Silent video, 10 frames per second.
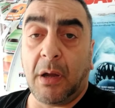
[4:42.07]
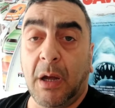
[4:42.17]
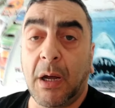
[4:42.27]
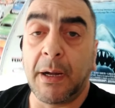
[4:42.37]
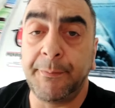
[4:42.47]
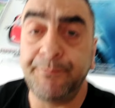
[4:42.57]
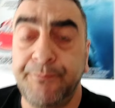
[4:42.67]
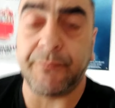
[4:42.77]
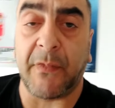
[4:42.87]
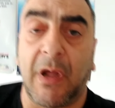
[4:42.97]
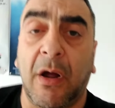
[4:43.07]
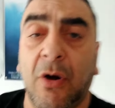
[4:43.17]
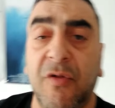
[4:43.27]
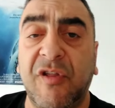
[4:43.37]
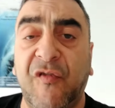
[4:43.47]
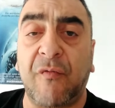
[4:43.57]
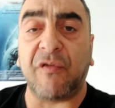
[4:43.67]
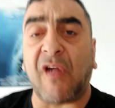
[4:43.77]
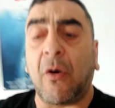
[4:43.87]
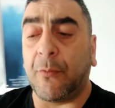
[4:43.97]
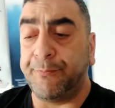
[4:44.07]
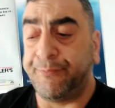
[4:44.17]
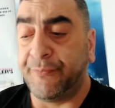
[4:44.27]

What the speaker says: a different result,